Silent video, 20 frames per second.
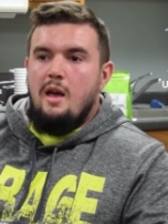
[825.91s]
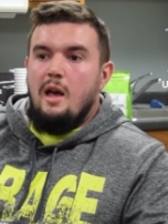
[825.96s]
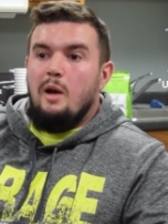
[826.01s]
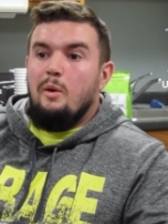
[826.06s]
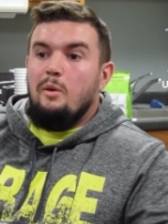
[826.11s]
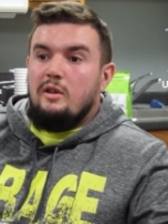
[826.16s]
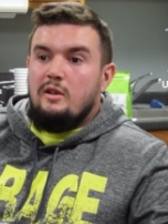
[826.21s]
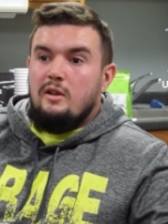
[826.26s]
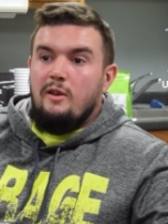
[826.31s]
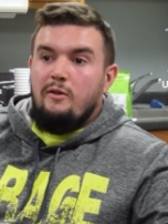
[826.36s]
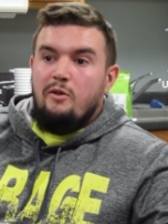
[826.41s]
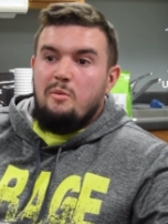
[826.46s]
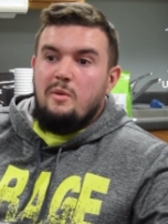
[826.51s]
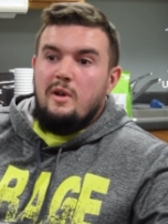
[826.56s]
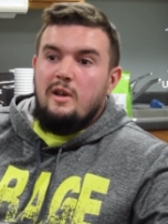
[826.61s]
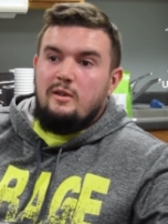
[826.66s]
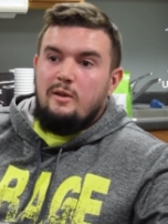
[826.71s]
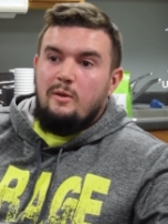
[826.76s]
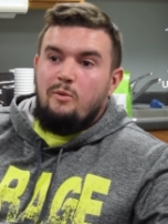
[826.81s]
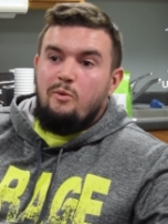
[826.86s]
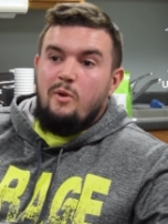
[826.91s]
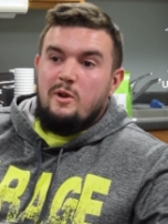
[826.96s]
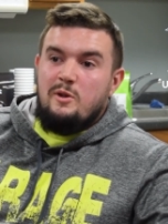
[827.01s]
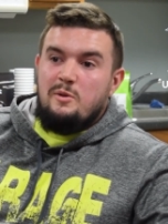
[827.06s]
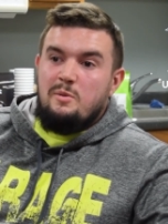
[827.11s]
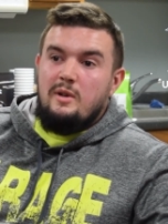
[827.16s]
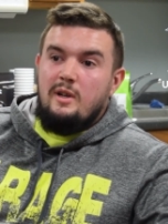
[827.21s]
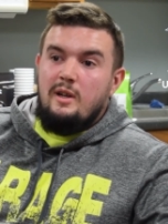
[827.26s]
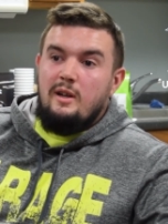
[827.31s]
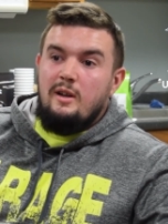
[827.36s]
it was tough for me as a
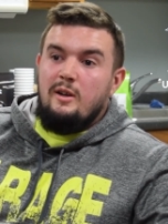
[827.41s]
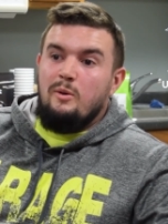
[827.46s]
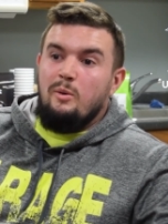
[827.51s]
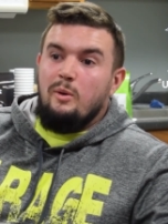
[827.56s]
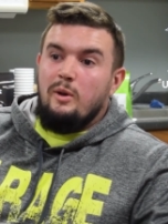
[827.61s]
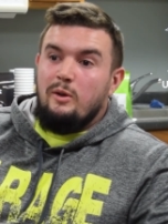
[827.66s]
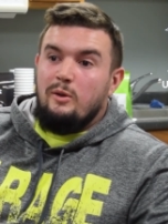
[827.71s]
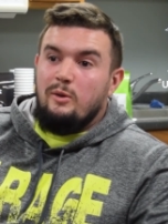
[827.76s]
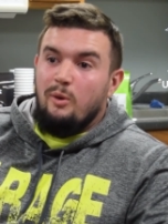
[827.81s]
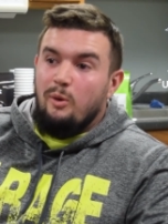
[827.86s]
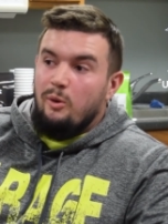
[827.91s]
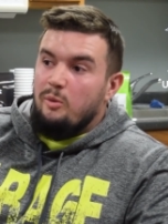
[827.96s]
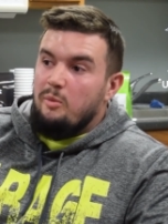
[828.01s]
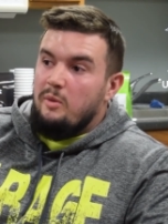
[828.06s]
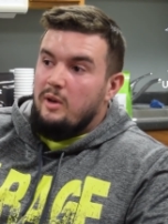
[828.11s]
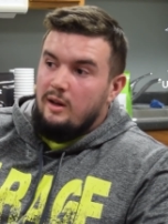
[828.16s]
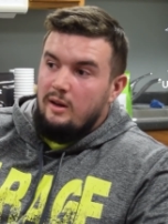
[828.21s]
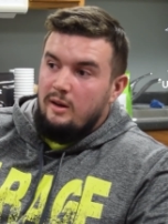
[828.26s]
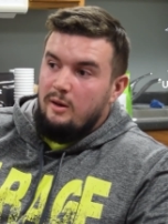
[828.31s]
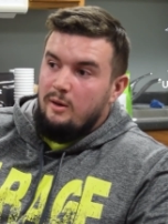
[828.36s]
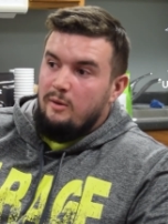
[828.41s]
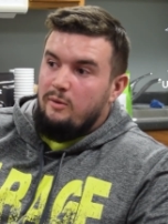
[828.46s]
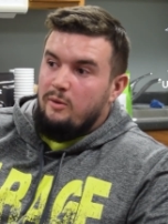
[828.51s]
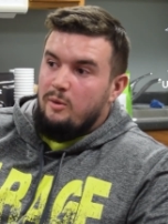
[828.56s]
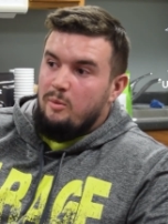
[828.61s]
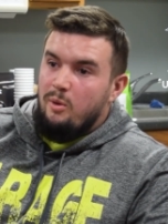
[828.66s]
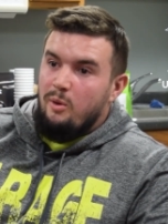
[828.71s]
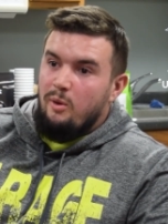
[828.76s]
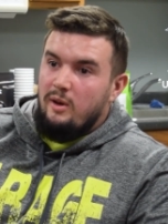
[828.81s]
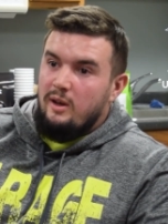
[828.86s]
freshman to get into a dual meet and go for
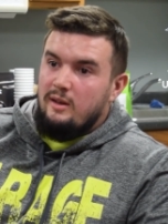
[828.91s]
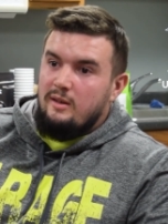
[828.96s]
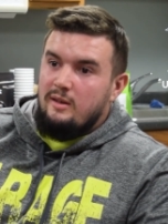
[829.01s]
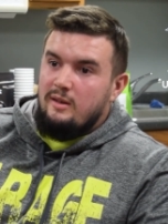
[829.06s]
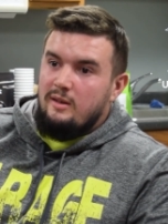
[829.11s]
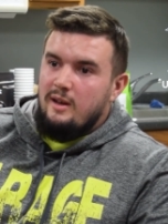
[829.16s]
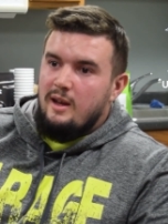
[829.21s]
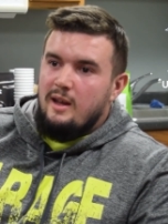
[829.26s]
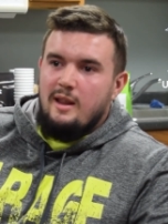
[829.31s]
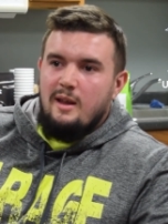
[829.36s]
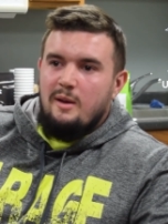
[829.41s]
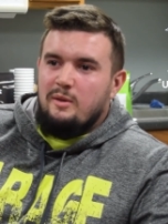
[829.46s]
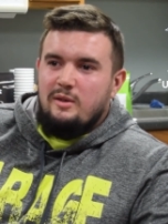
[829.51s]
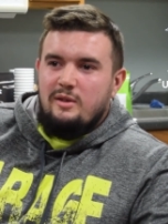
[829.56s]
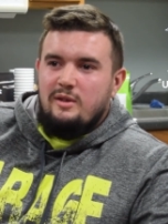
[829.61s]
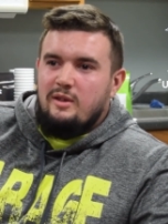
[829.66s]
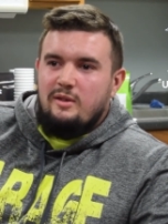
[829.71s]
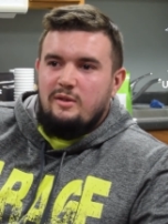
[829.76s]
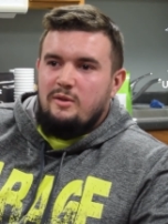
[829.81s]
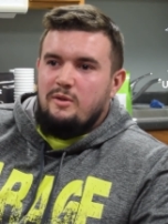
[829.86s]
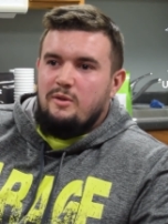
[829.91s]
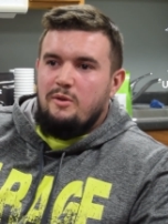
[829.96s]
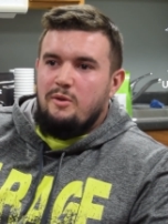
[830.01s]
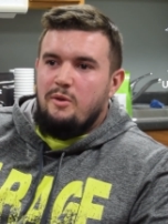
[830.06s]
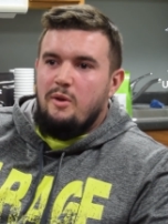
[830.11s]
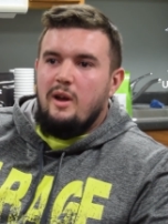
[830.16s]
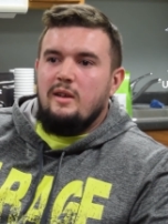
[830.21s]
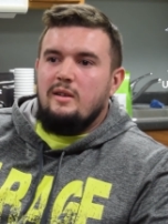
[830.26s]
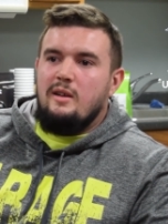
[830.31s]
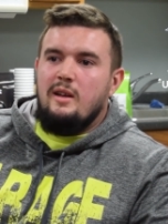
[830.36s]
points, and that was just
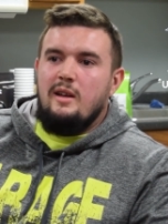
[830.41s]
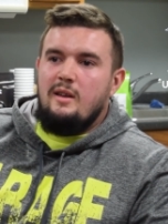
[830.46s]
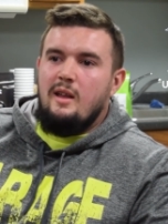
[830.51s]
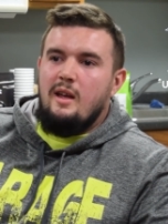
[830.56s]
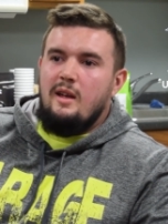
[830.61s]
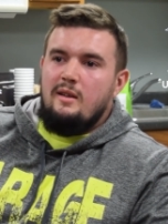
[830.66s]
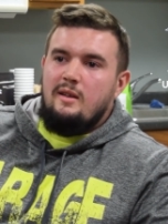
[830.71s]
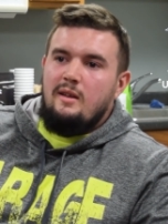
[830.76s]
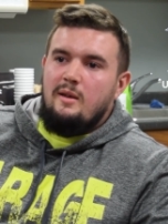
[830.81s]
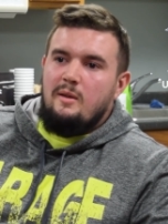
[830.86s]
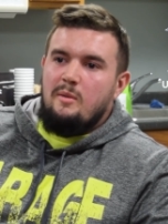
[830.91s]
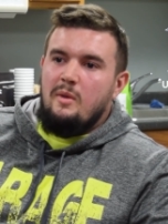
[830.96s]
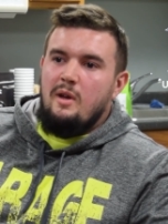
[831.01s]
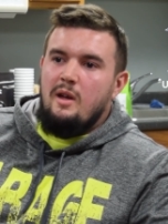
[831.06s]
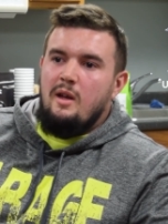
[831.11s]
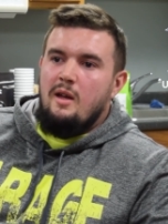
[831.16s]
crazy at that time